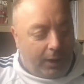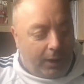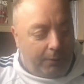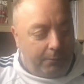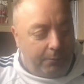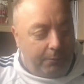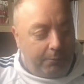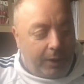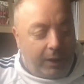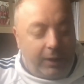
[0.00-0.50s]

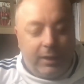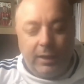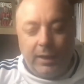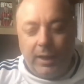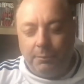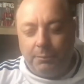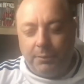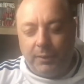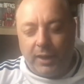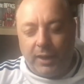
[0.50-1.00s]
make an
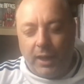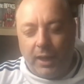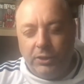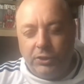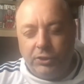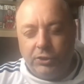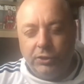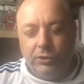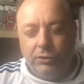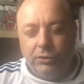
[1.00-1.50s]

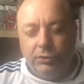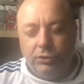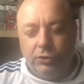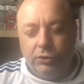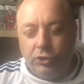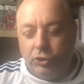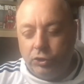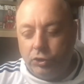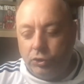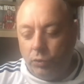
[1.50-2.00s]
application
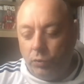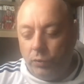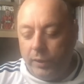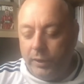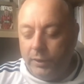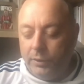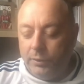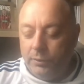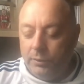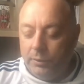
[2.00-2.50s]
to
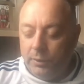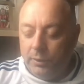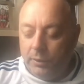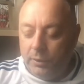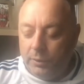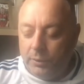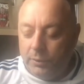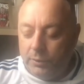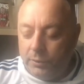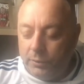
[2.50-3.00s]
join
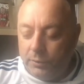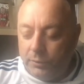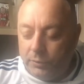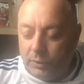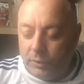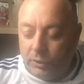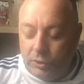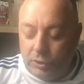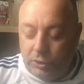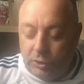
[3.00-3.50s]

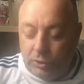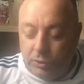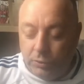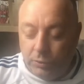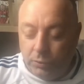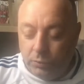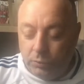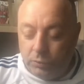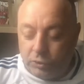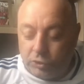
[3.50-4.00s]
the
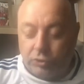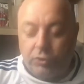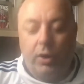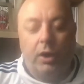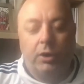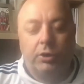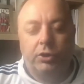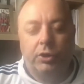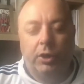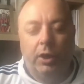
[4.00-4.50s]
new
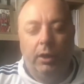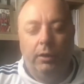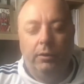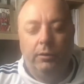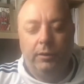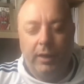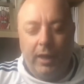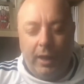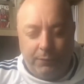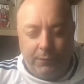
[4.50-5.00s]
structure
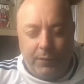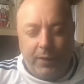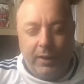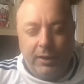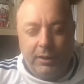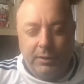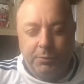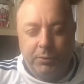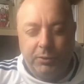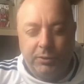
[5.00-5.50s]
the FA
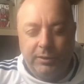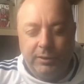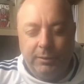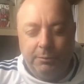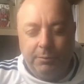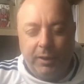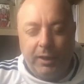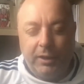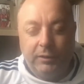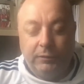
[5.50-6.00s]
is putting in
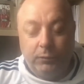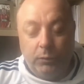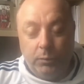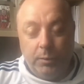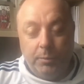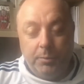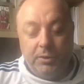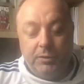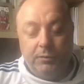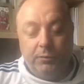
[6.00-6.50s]
place for
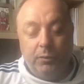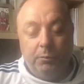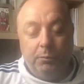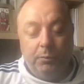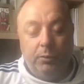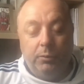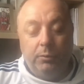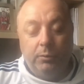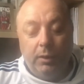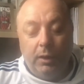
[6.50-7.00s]
women's
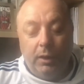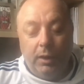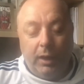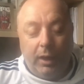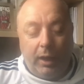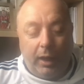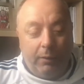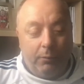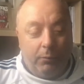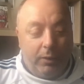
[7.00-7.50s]
football.
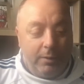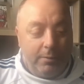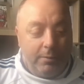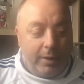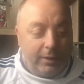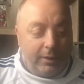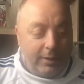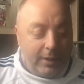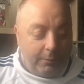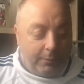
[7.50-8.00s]
And we
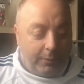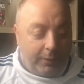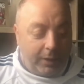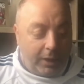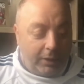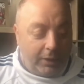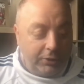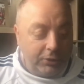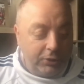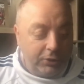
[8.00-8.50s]
made an
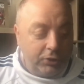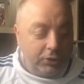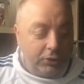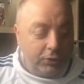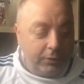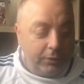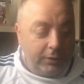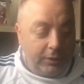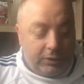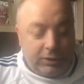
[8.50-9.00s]
application to
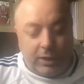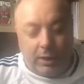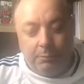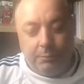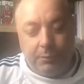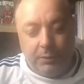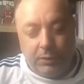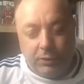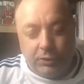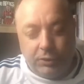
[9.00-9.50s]
join the
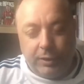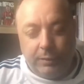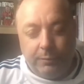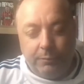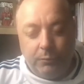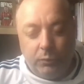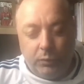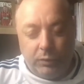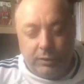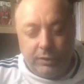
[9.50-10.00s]
Championship,
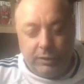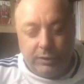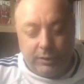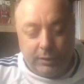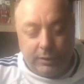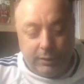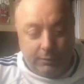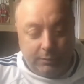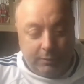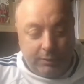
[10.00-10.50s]
which is
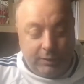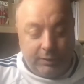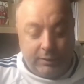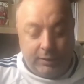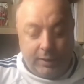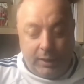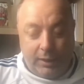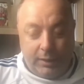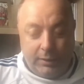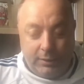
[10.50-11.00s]
the
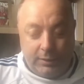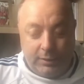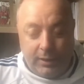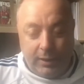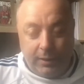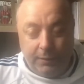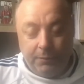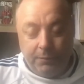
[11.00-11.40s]
second tier.